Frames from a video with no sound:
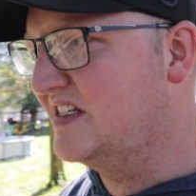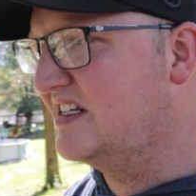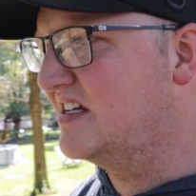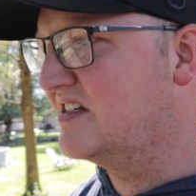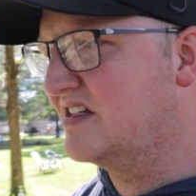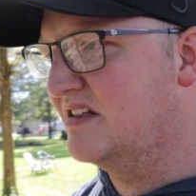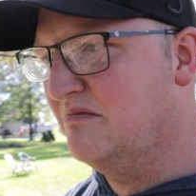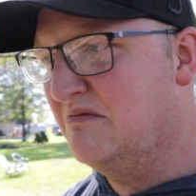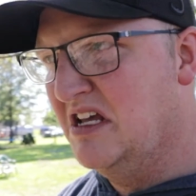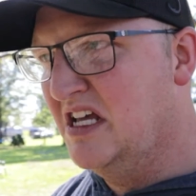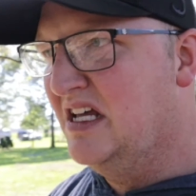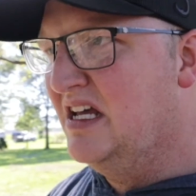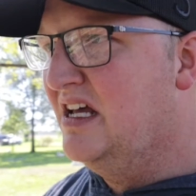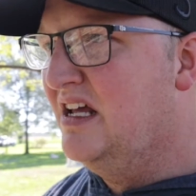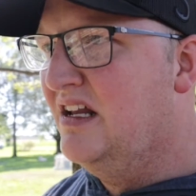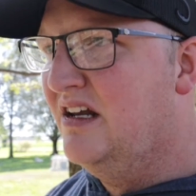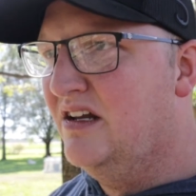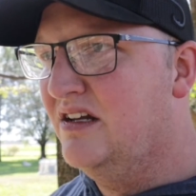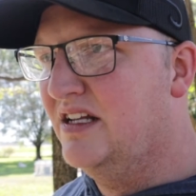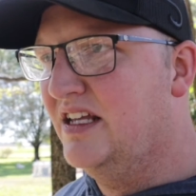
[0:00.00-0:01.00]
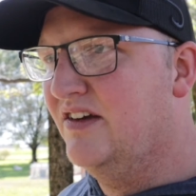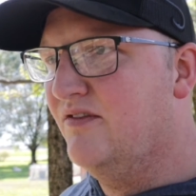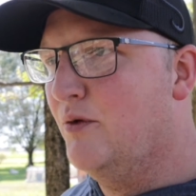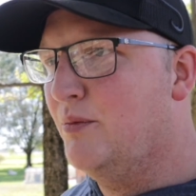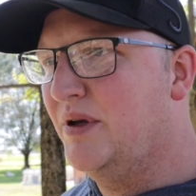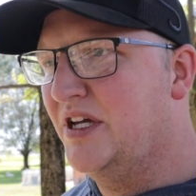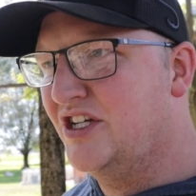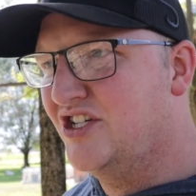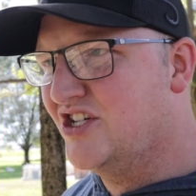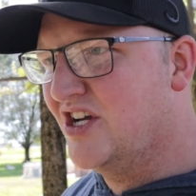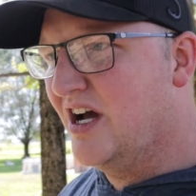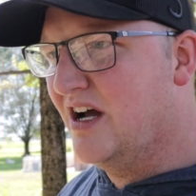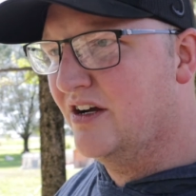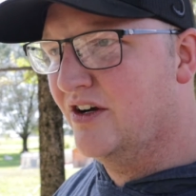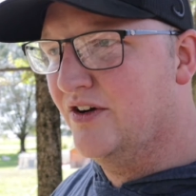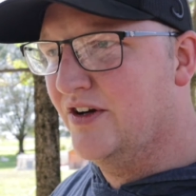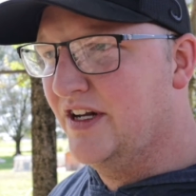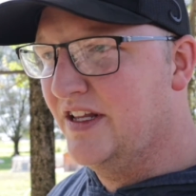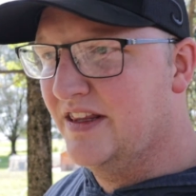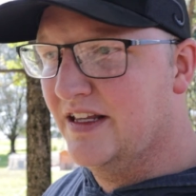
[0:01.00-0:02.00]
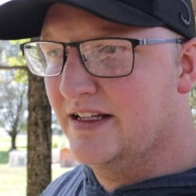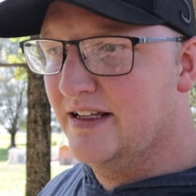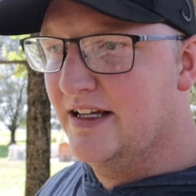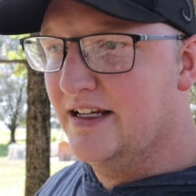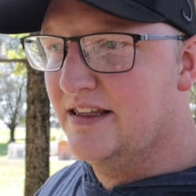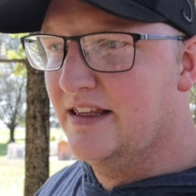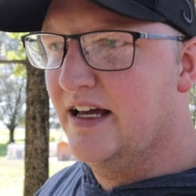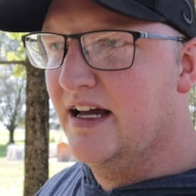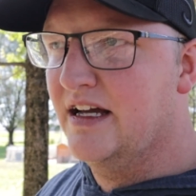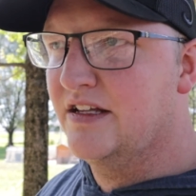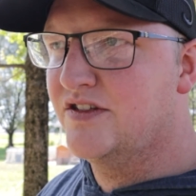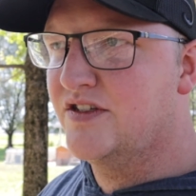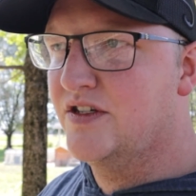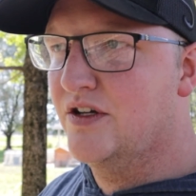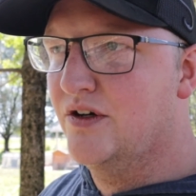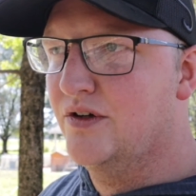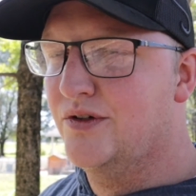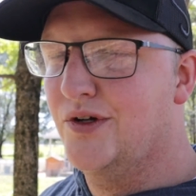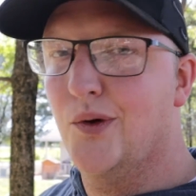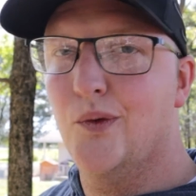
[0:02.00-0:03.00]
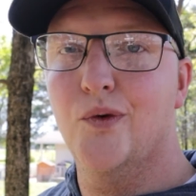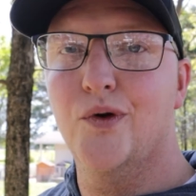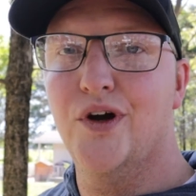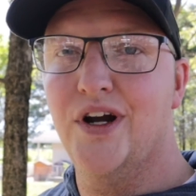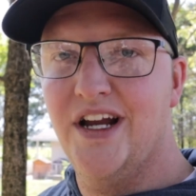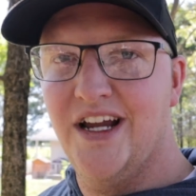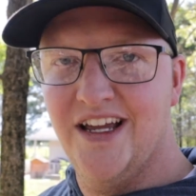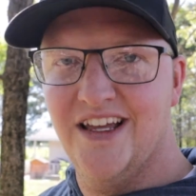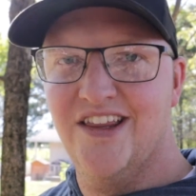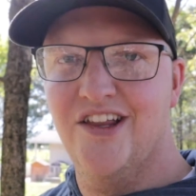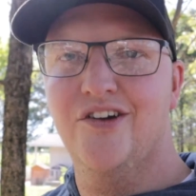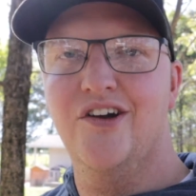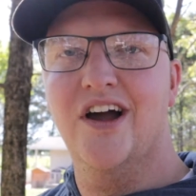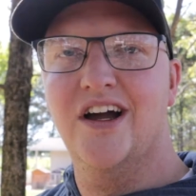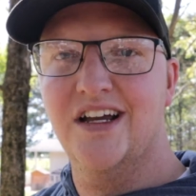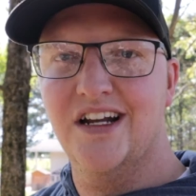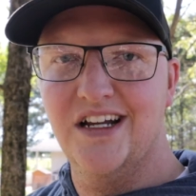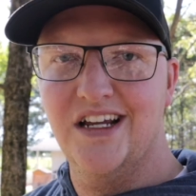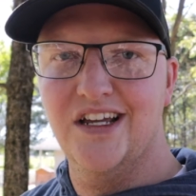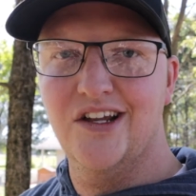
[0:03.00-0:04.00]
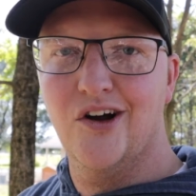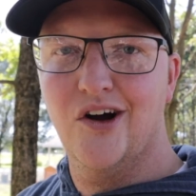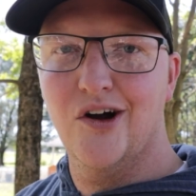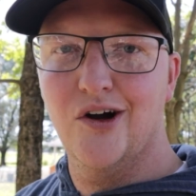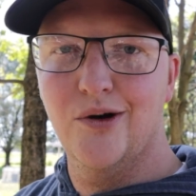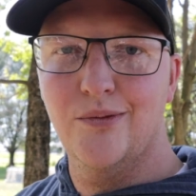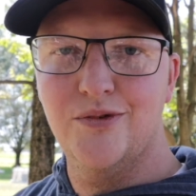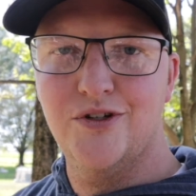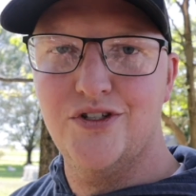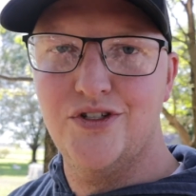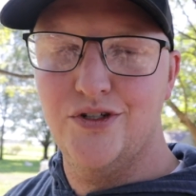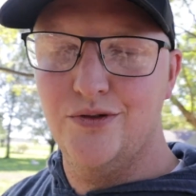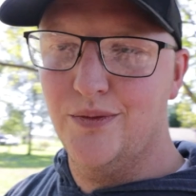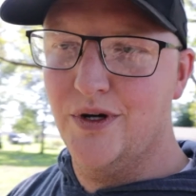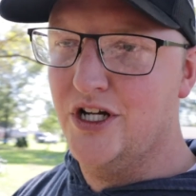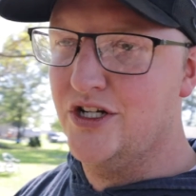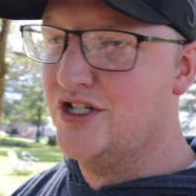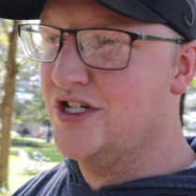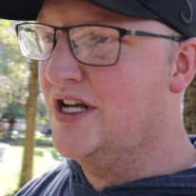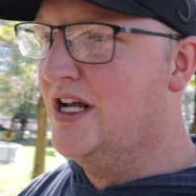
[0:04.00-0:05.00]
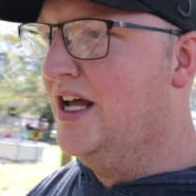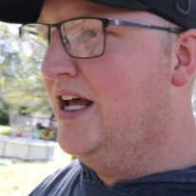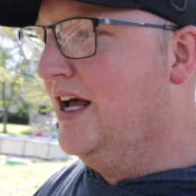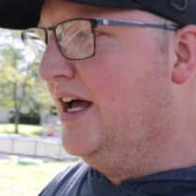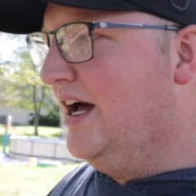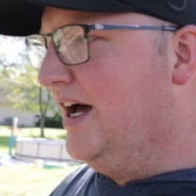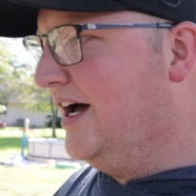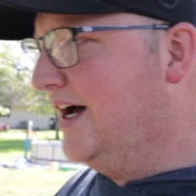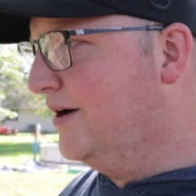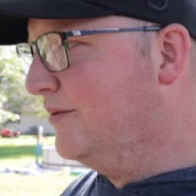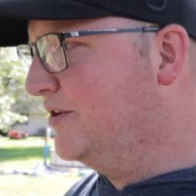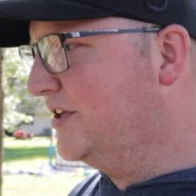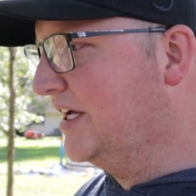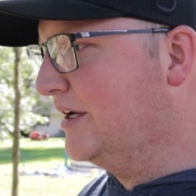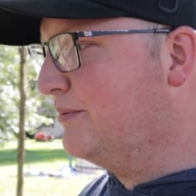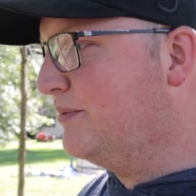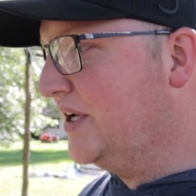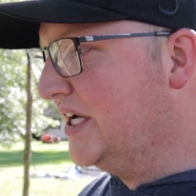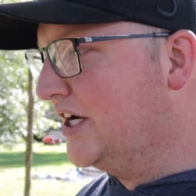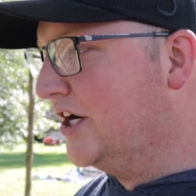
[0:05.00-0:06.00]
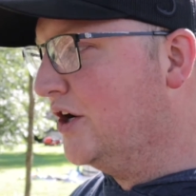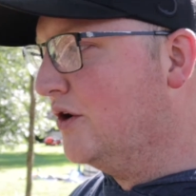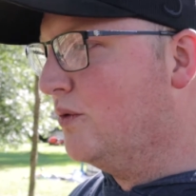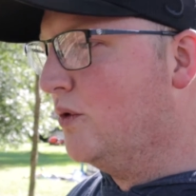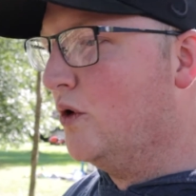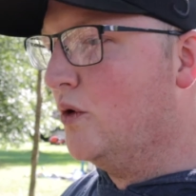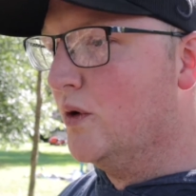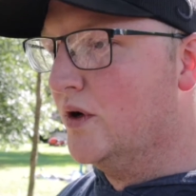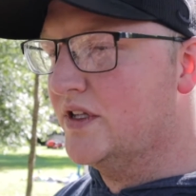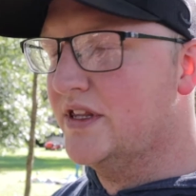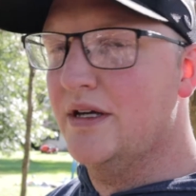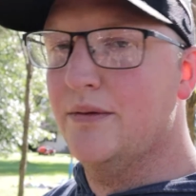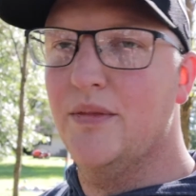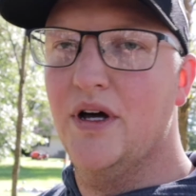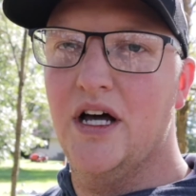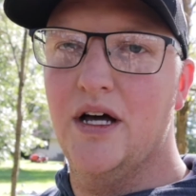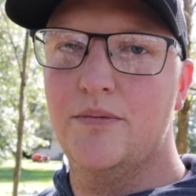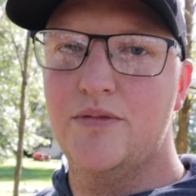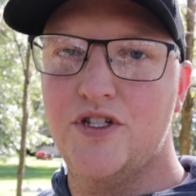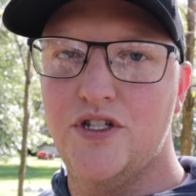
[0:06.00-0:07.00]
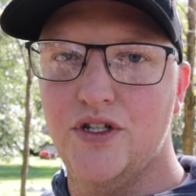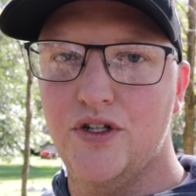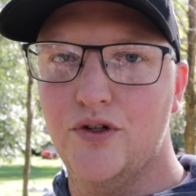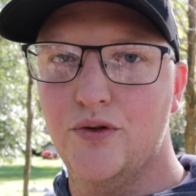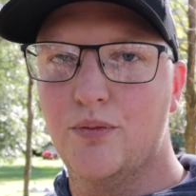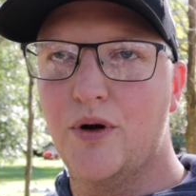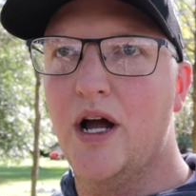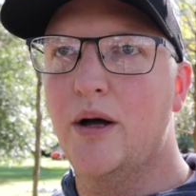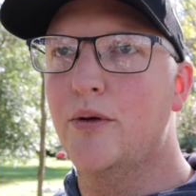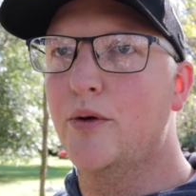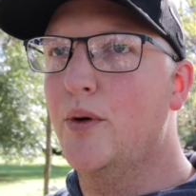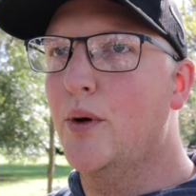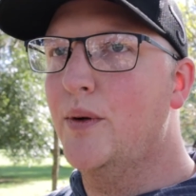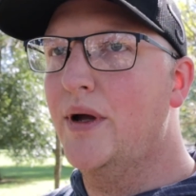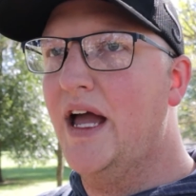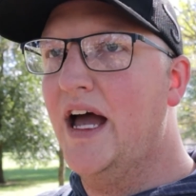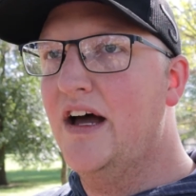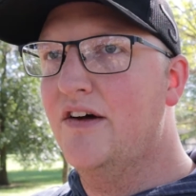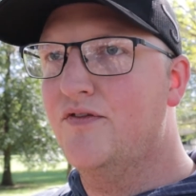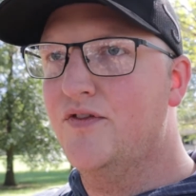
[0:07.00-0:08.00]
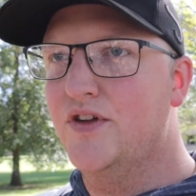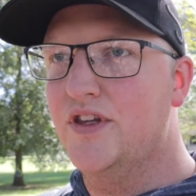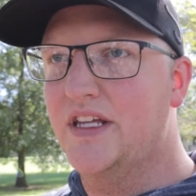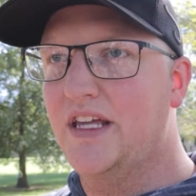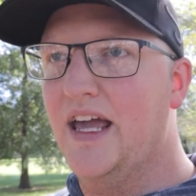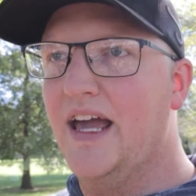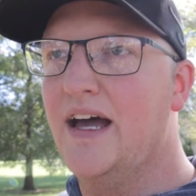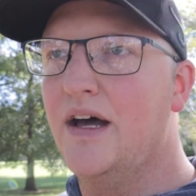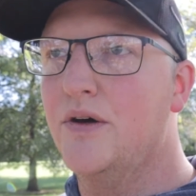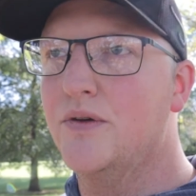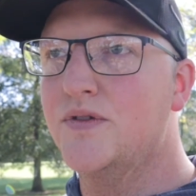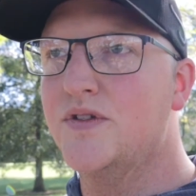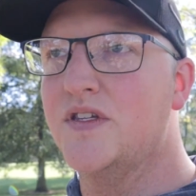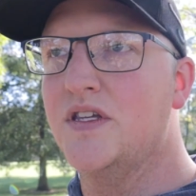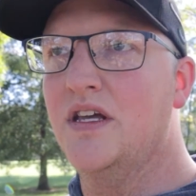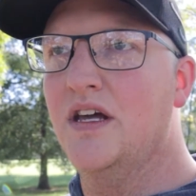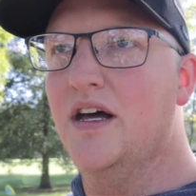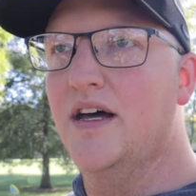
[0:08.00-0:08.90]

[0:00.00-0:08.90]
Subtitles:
It doesn't give a big shock or anything like that, so don't worry, they're not going to get harmed too much. When they get bigger, we'll work them up to probably what we have for the cows.